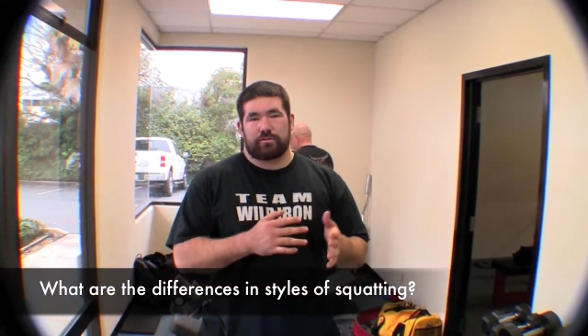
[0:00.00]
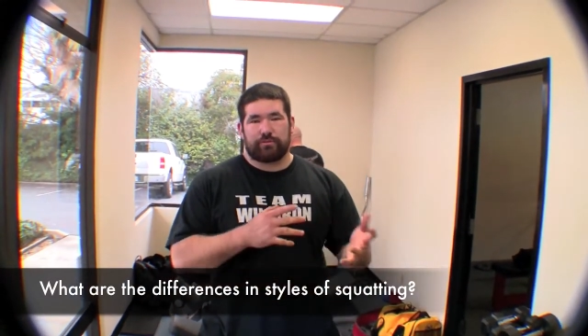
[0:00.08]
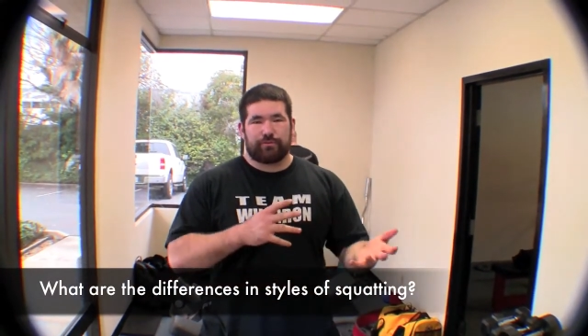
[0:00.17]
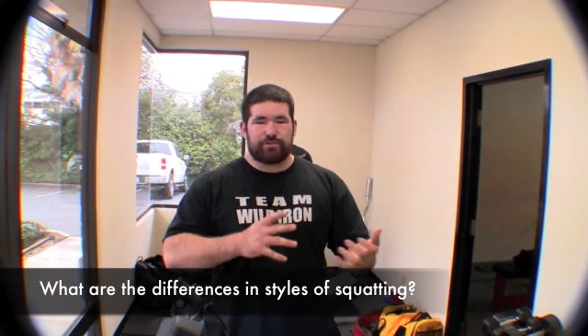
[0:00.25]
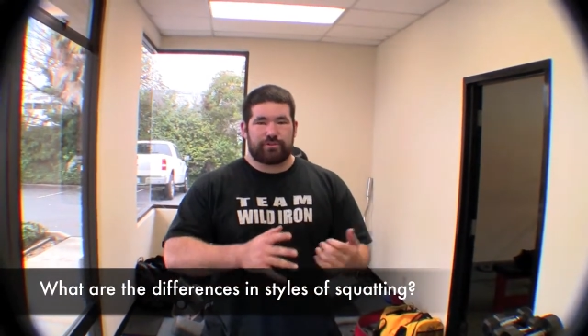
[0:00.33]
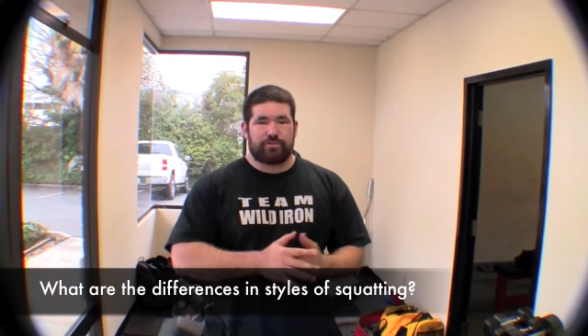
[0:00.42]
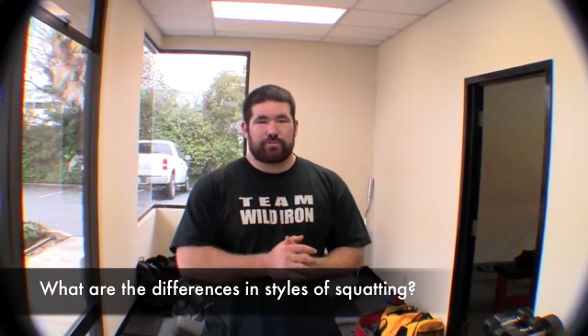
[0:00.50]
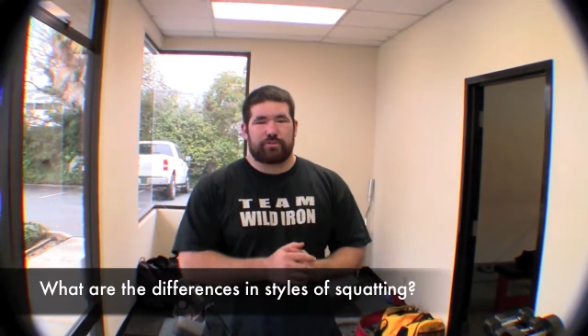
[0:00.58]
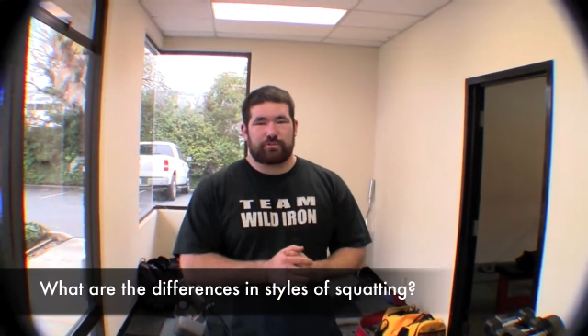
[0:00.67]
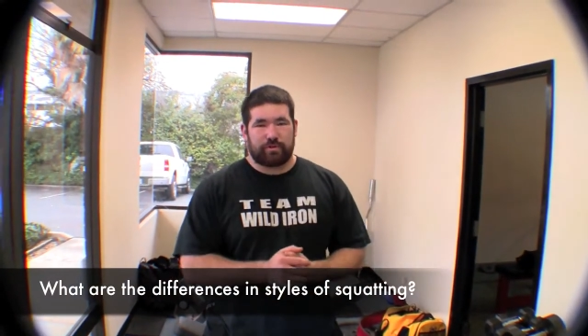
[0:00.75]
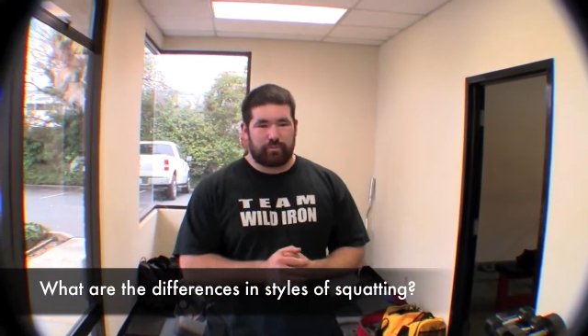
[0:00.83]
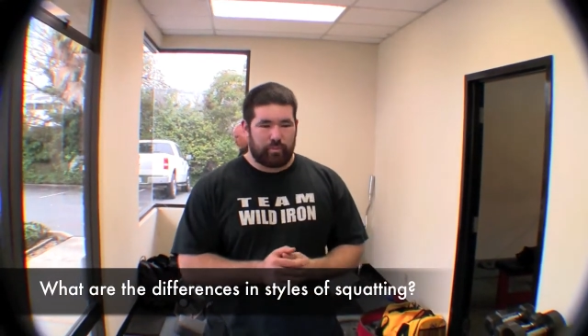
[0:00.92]
differences
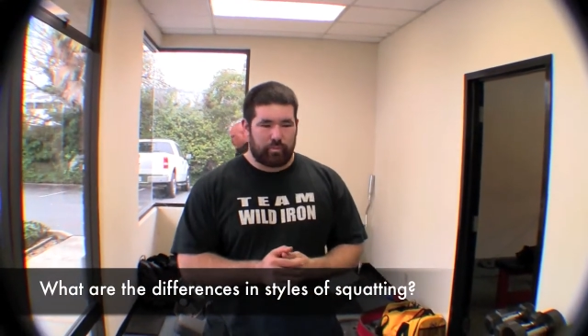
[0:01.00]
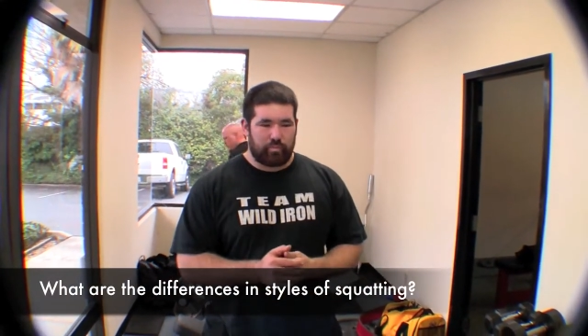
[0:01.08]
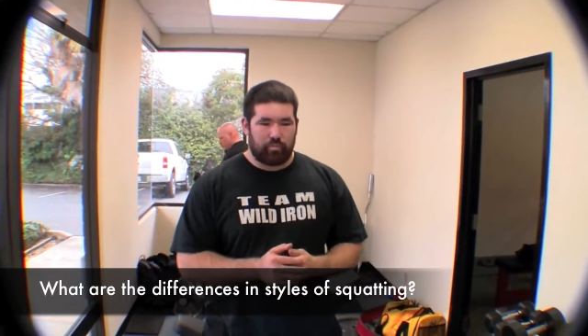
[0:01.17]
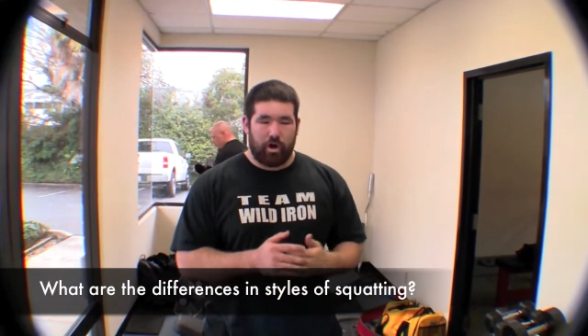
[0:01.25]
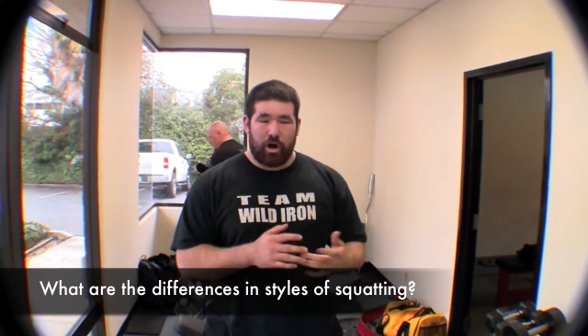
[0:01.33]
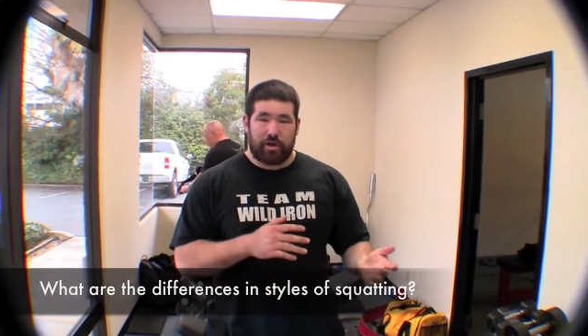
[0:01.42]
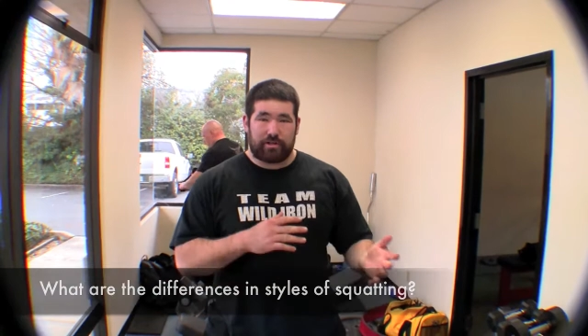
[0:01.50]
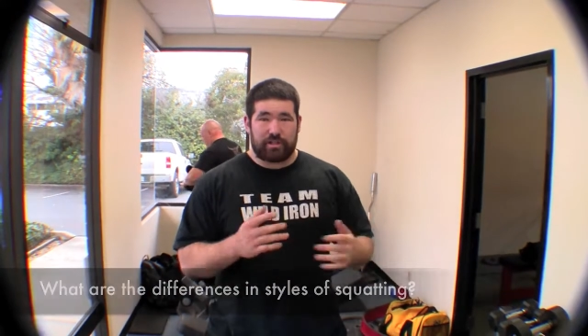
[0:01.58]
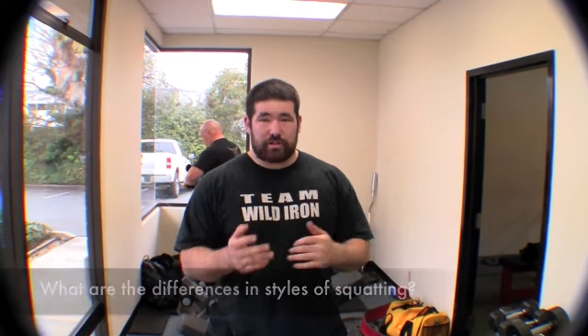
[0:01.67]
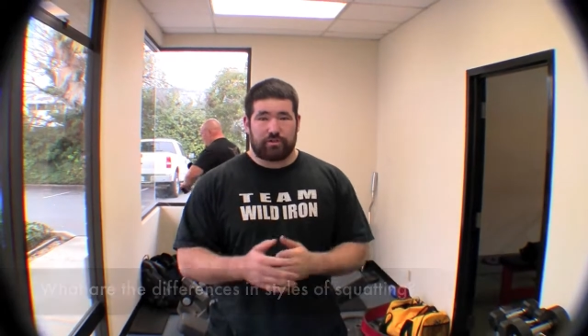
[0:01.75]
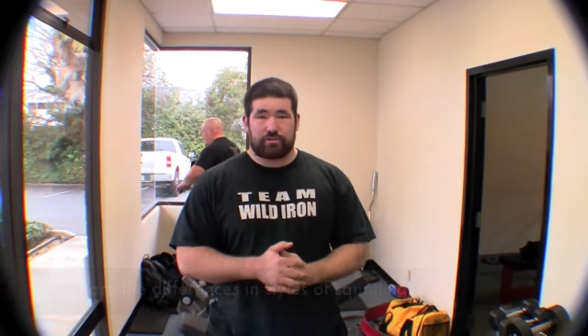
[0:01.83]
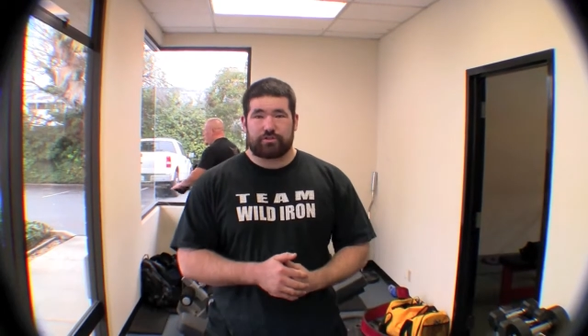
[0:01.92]
between raw and
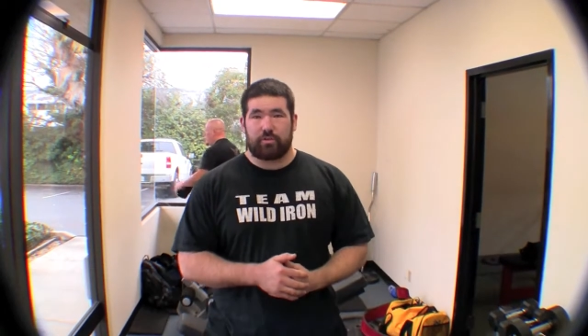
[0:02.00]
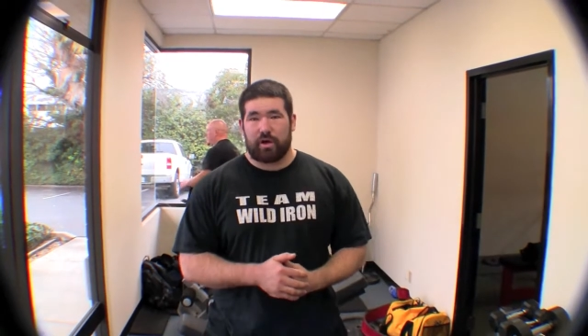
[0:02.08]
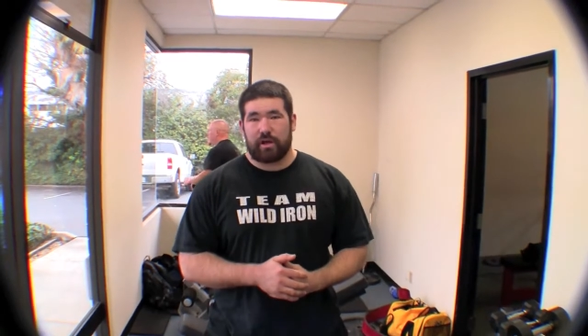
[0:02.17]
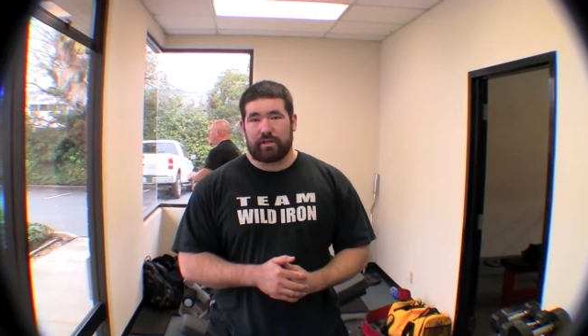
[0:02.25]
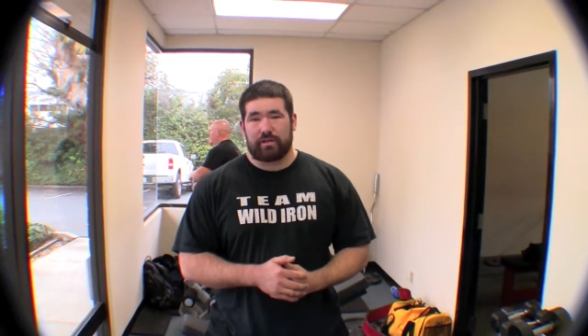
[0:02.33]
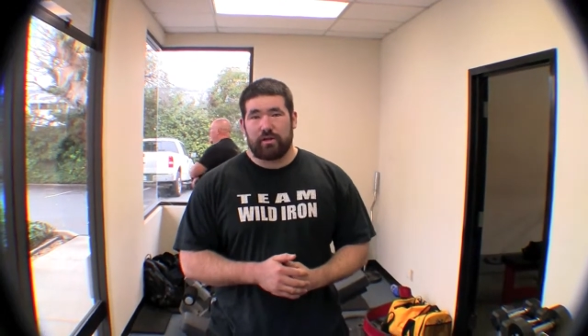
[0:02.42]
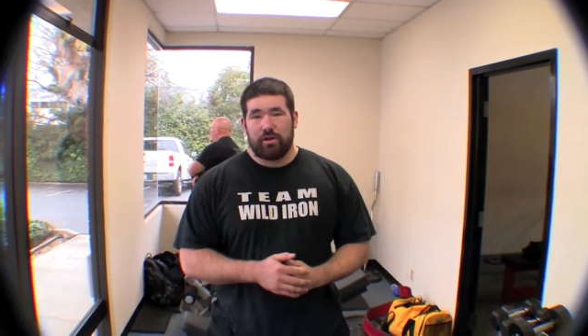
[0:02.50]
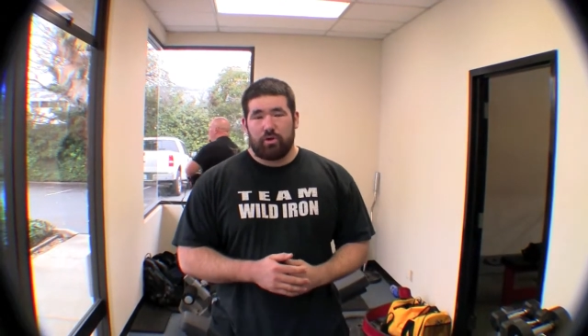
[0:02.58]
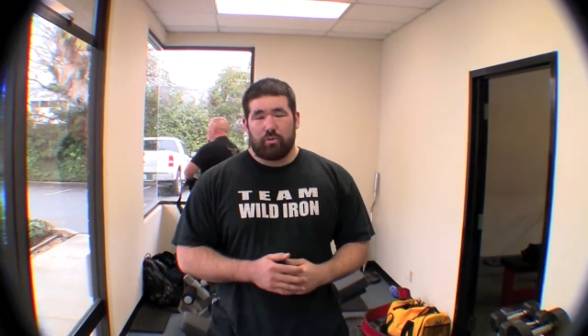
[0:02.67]
geared squatting.